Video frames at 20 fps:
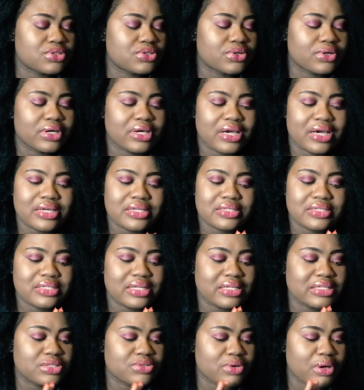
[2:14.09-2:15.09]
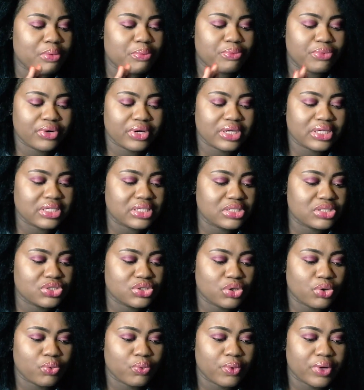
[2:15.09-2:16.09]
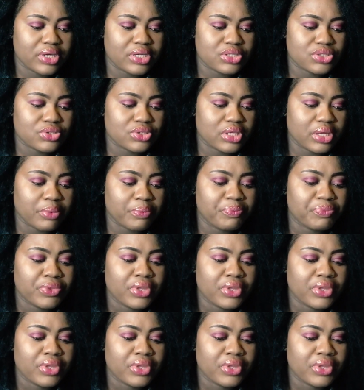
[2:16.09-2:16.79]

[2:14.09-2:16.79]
so guys, that is why I'm bringing it your way today.